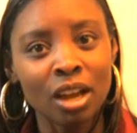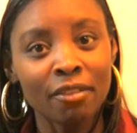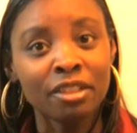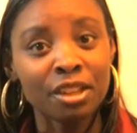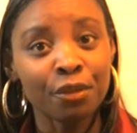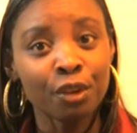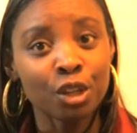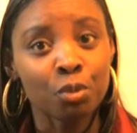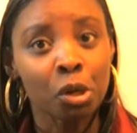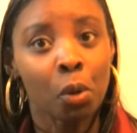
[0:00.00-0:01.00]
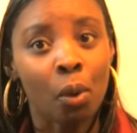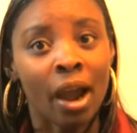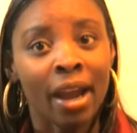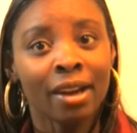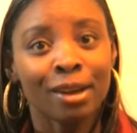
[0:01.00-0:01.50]
of difference
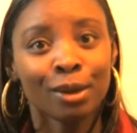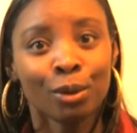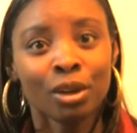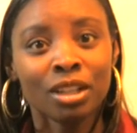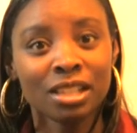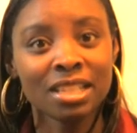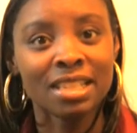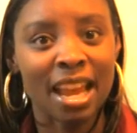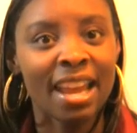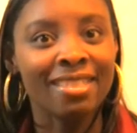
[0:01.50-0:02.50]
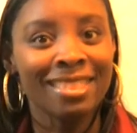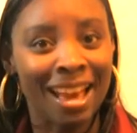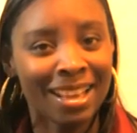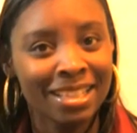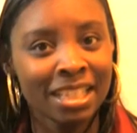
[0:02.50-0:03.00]
required in order to say
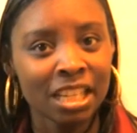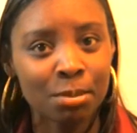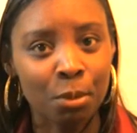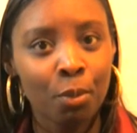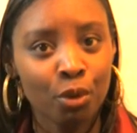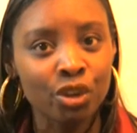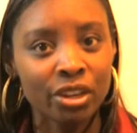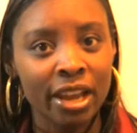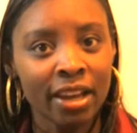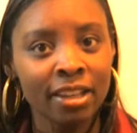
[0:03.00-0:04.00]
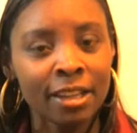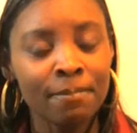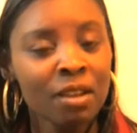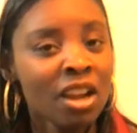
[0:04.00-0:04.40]
that's disproportionality,